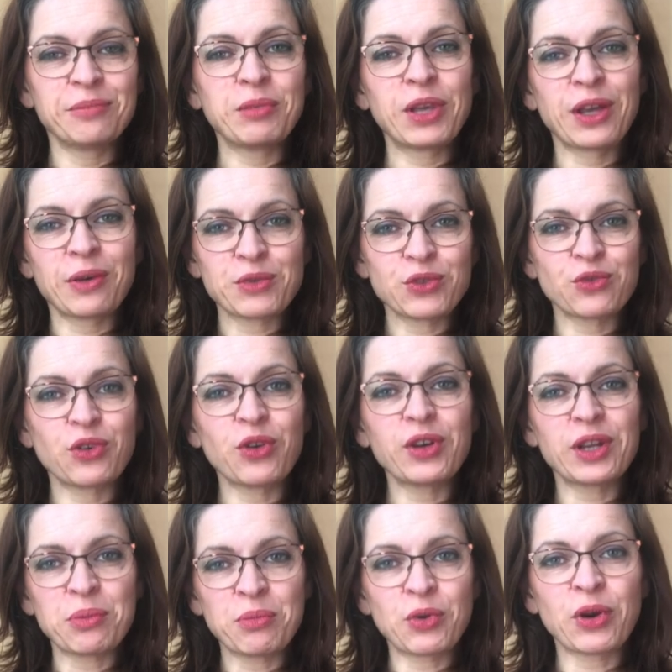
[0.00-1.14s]
become
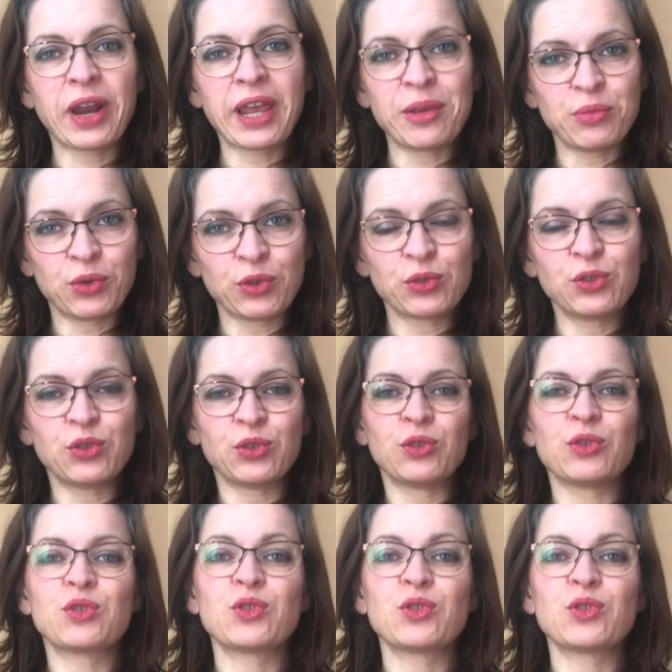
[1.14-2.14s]
stronger and more able to